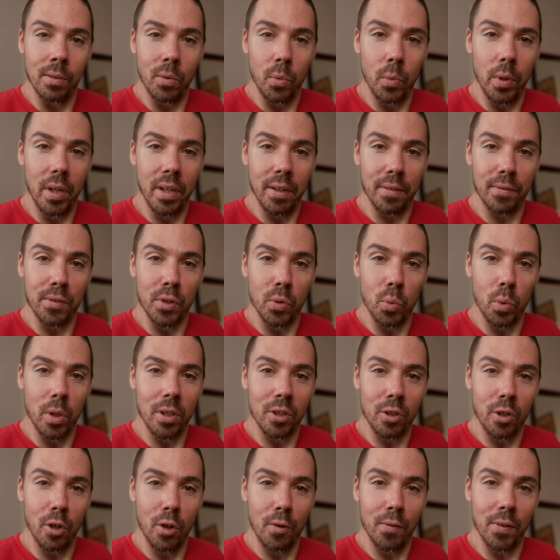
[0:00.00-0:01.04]
We have
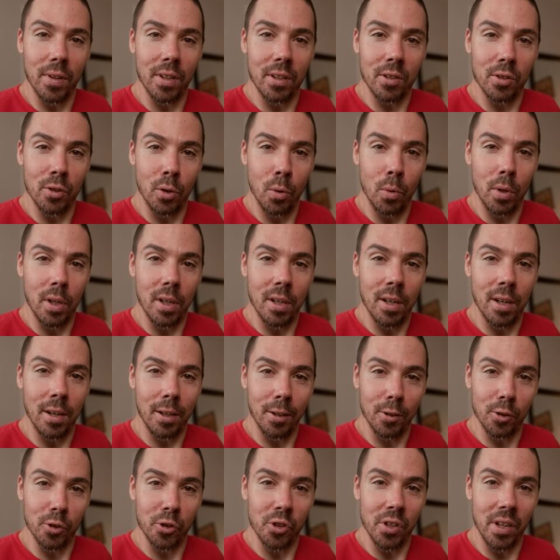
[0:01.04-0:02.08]
switched over to Sony
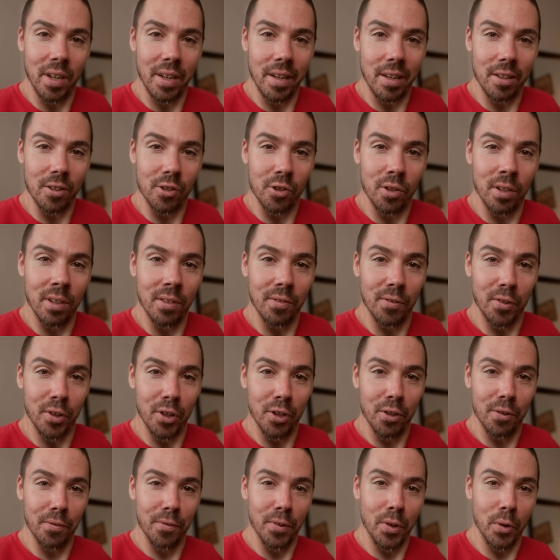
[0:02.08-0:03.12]
Color Science for
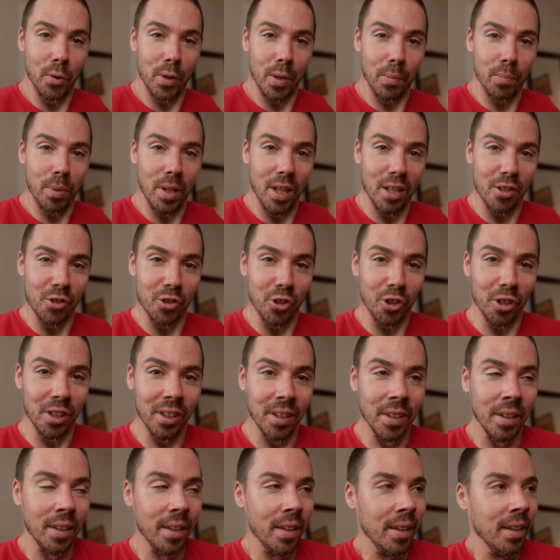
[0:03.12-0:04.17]
your viewing pleasure.
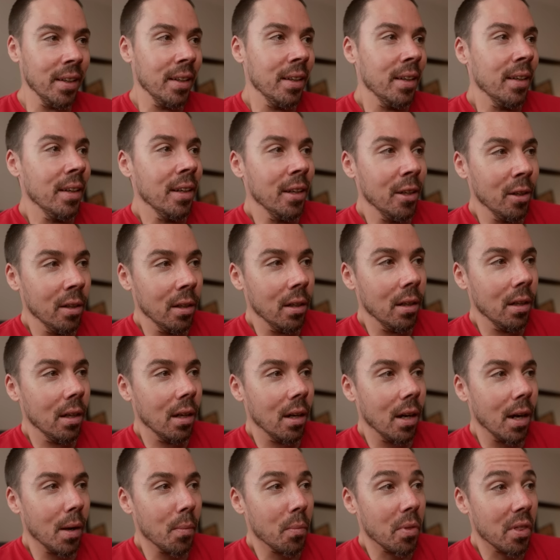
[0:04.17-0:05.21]

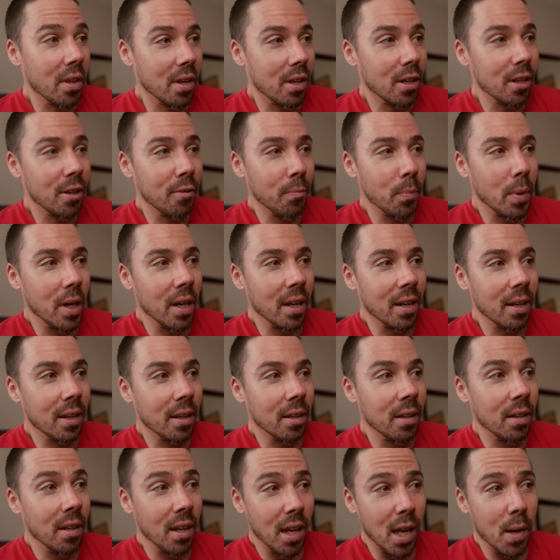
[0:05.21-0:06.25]
I'm thinking of
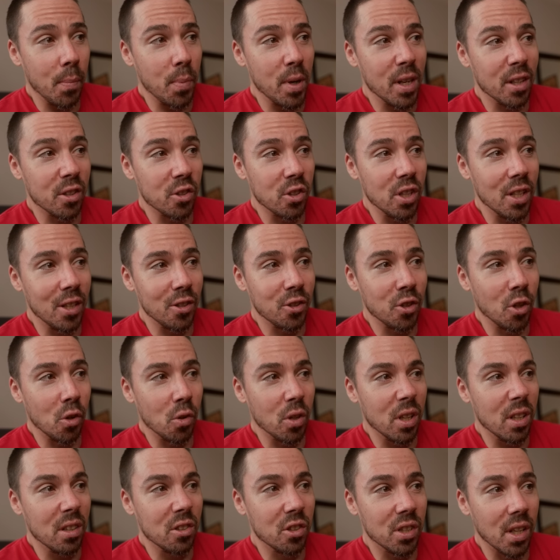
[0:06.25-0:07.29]
buying APS-C
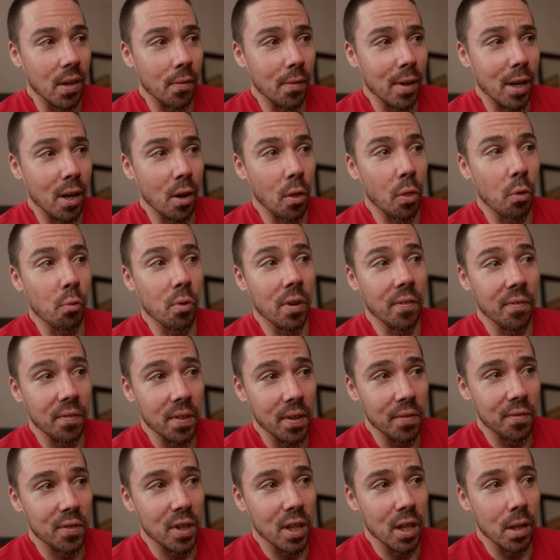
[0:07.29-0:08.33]
Sony
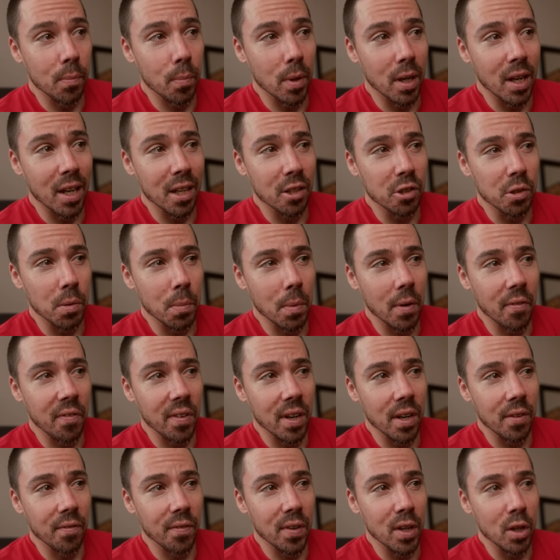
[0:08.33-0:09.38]
70-350, but can't seem to
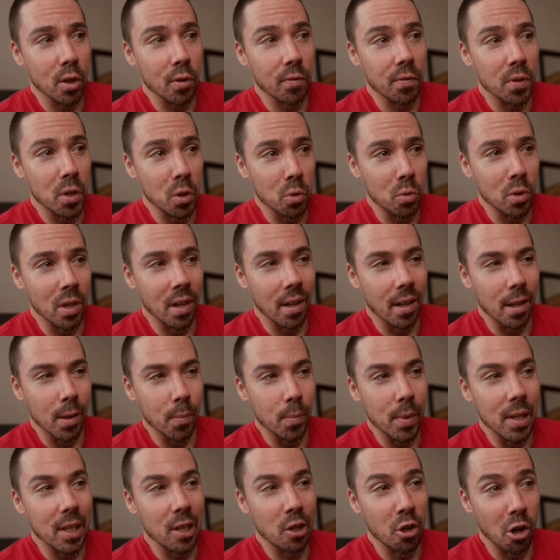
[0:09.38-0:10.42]
find a video of you
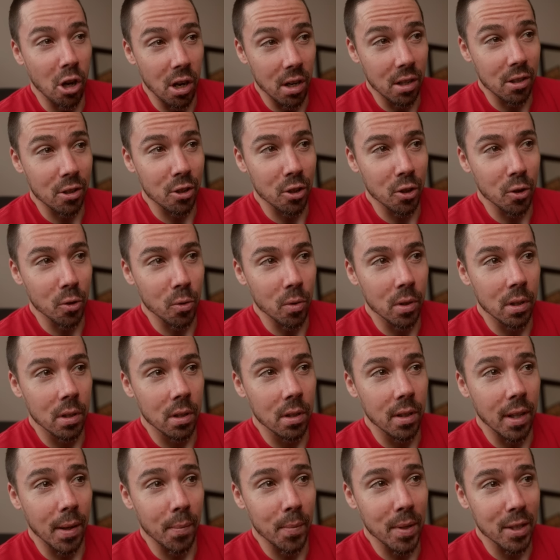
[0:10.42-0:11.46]
telling me not to.
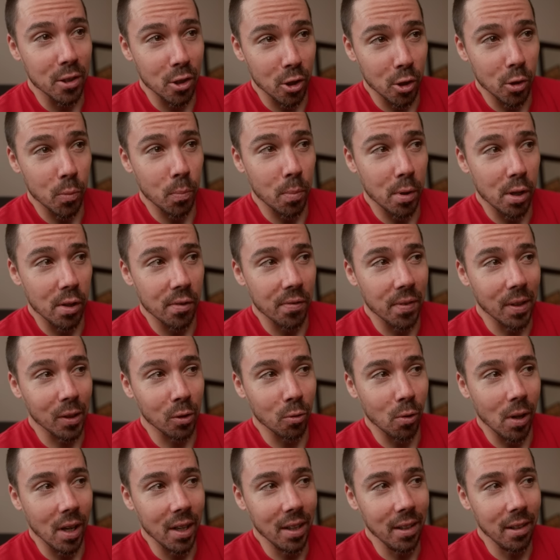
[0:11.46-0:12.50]
That means it's
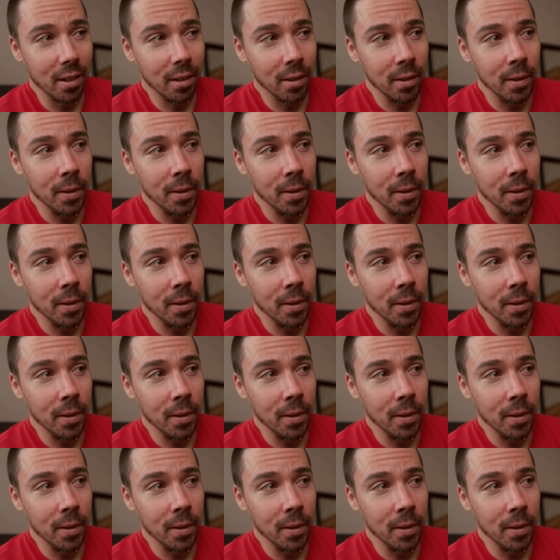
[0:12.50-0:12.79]
perfect, right?